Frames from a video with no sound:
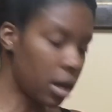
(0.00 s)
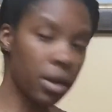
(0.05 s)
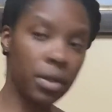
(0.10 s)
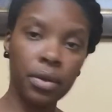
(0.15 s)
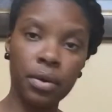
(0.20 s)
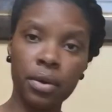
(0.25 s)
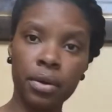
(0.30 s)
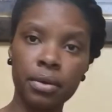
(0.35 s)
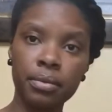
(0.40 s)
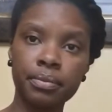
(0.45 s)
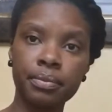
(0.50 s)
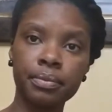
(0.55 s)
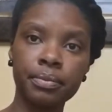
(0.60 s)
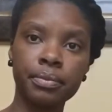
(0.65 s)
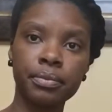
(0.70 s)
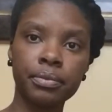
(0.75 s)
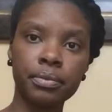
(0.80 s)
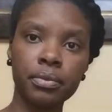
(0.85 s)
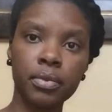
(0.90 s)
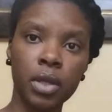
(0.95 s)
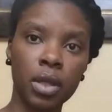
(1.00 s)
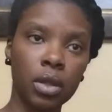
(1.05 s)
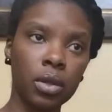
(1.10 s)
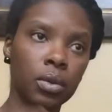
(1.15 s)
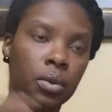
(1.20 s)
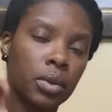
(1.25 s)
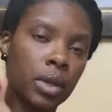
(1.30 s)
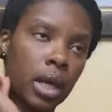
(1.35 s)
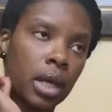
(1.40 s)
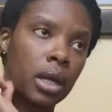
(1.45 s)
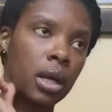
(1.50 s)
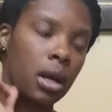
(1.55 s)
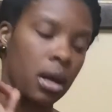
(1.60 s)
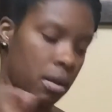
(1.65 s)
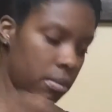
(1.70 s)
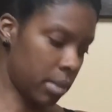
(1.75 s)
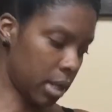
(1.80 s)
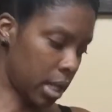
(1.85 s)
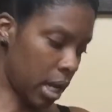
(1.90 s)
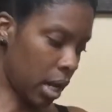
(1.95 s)
other glue that
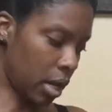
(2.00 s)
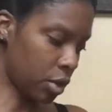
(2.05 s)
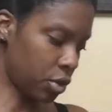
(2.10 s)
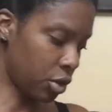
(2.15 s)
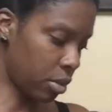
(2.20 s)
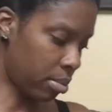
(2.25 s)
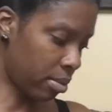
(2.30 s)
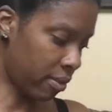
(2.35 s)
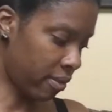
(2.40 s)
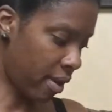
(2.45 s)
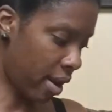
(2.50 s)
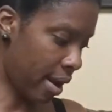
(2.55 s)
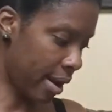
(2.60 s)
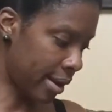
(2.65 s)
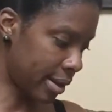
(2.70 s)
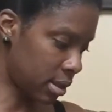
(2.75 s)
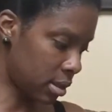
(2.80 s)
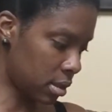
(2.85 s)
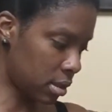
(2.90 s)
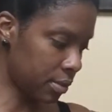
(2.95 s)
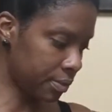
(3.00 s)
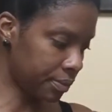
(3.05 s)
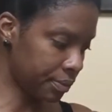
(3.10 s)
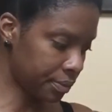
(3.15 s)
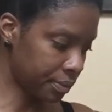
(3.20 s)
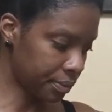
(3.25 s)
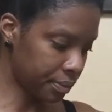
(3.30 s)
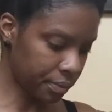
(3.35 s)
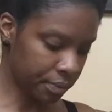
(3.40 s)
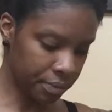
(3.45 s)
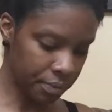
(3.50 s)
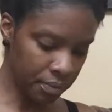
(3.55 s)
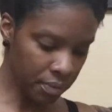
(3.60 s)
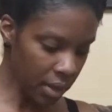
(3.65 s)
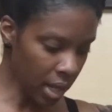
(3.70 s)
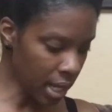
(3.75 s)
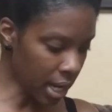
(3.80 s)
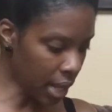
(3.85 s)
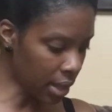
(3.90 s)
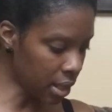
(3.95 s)
um, the Dollar Tree provides.
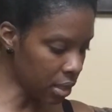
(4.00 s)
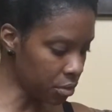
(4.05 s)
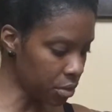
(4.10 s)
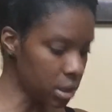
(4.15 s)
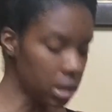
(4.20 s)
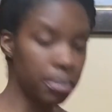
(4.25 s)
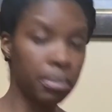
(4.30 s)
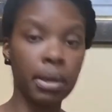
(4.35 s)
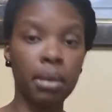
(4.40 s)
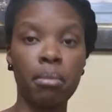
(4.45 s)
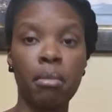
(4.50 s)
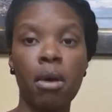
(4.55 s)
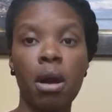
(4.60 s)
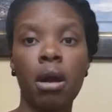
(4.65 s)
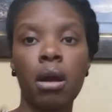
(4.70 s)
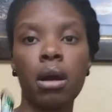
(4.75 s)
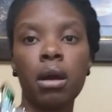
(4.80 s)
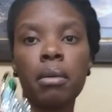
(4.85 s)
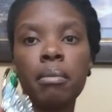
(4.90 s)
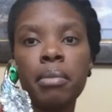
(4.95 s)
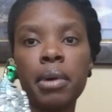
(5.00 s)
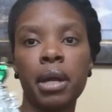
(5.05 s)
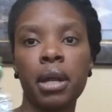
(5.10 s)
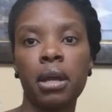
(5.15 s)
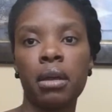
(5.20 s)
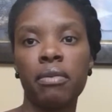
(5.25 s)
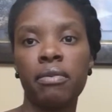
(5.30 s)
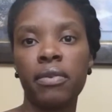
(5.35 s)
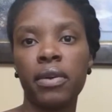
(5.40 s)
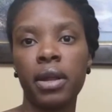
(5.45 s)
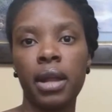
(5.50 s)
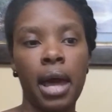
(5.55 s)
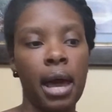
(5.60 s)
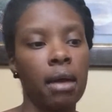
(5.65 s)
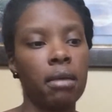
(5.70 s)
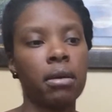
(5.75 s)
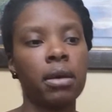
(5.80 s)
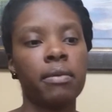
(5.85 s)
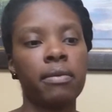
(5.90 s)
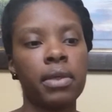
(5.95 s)
Now this was a bookmark, but it fell
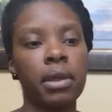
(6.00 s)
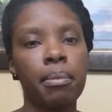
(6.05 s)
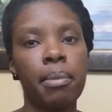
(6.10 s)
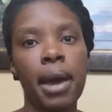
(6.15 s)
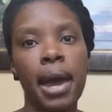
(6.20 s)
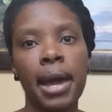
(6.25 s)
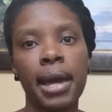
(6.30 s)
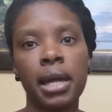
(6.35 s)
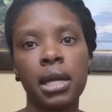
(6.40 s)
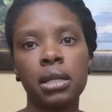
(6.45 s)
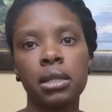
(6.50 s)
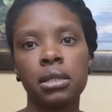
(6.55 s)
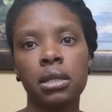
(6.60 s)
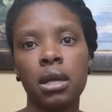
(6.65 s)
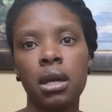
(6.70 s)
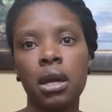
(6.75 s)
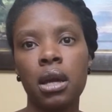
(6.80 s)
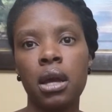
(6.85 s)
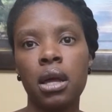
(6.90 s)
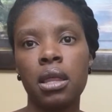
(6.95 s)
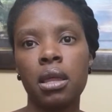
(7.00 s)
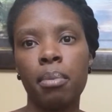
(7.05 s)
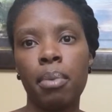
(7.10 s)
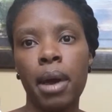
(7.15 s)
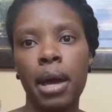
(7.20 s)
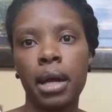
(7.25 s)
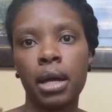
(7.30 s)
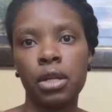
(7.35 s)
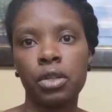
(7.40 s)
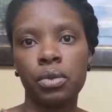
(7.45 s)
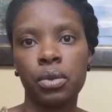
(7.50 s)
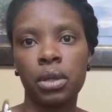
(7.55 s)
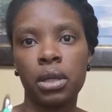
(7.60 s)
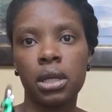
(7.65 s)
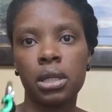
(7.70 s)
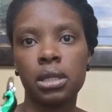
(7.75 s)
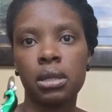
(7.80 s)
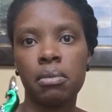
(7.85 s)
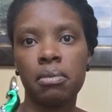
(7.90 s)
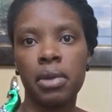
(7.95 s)
out of the package. The package would
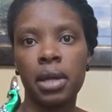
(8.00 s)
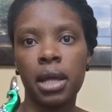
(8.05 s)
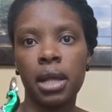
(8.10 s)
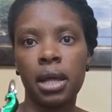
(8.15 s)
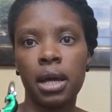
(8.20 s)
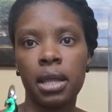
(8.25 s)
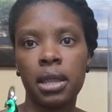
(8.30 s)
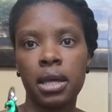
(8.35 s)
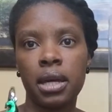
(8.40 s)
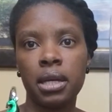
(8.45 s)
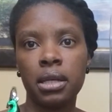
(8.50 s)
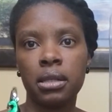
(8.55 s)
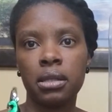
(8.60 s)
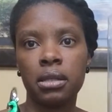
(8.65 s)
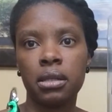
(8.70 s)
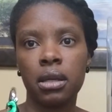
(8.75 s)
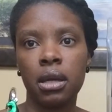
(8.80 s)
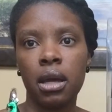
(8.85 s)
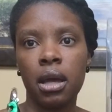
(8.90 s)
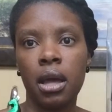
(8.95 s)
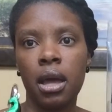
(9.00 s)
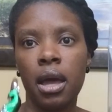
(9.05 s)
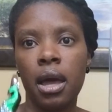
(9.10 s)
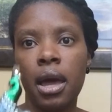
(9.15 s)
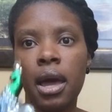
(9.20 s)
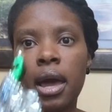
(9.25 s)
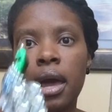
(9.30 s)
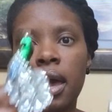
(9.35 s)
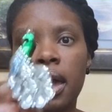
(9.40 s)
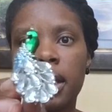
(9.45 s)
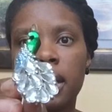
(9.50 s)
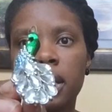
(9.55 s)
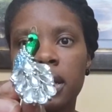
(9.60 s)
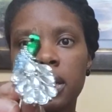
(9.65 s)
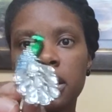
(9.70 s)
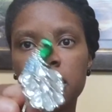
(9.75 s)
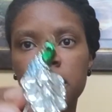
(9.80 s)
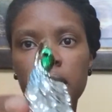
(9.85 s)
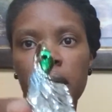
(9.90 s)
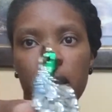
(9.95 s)
look something like this, and it
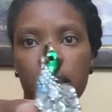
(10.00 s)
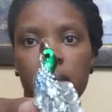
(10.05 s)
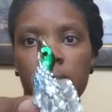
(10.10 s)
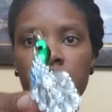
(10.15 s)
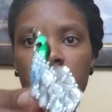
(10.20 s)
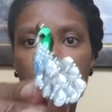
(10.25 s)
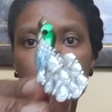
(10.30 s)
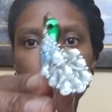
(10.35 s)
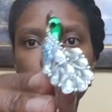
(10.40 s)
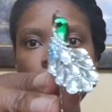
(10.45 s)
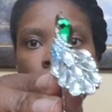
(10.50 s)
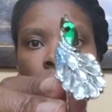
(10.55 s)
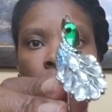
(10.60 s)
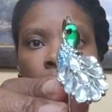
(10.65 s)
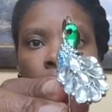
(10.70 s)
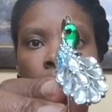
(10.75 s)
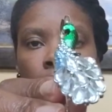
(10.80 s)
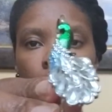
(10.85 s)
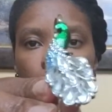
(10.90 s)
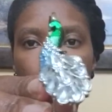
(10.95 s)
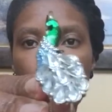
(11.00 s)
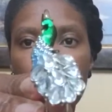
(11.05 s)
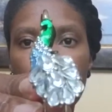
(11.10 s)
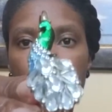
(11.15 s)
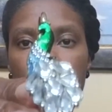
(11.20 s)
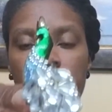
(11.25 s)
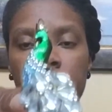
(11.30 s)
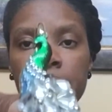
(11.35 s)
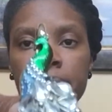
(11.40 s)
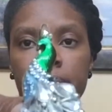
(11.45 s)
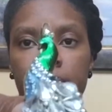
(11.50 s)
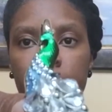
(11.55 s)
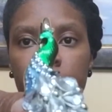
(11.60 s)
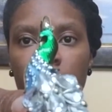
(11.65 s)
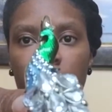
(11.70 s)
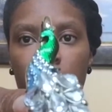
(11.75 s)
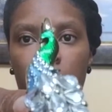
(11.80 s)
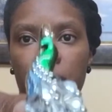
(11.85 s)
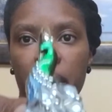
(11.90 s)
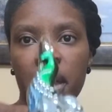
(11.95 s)
looks like this, um,
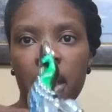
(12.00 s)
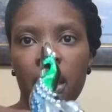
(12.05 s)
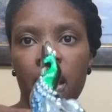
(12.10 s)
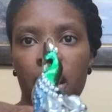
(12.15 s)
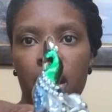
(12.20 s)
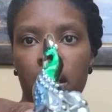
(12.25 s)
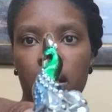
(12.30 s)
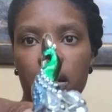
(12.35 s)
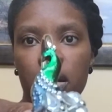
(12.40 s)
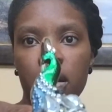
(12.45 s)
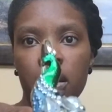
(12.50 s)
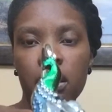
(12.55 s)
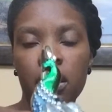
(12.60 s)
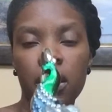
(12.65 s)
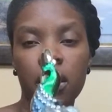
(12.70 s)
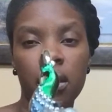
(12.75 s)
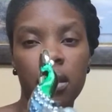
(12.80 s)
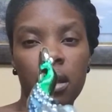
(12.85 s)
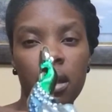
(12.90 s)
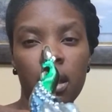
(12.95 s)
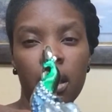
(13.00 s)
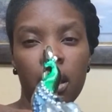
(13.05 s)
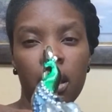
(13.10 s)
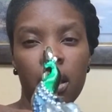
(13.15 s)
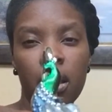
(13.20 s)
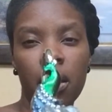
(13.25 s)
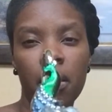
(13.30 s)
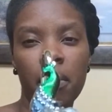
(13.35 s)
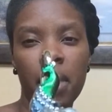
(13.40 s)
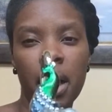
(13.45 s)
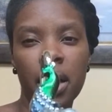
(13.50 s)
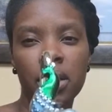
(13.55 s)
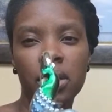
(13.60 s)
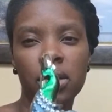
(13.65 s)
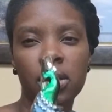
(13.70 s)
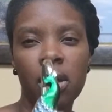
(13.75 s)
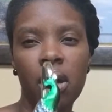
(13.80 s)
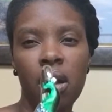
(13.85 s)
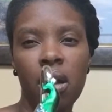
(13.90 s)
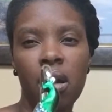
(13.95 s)
like a peacock. The um, I
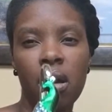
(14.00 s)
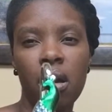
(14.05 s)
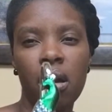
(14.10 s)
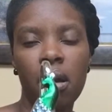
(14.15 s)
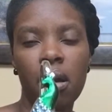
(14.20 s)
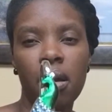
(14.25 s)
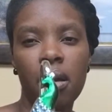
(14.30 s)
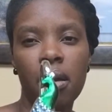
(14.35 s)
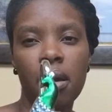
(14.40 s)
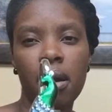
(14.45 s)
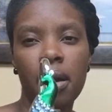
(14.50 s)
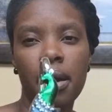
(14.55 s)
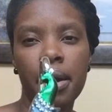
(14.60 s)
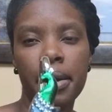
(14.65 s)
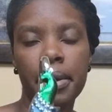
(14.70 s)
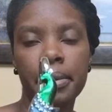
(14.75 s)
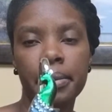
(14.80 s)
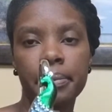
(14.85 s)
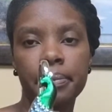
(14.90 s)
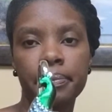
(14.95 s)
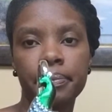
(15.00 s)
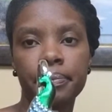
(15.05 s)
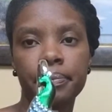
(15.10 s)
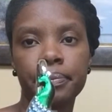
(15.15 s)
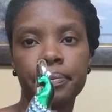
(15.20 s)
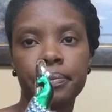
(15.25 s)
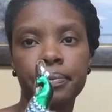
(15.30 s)
saw um,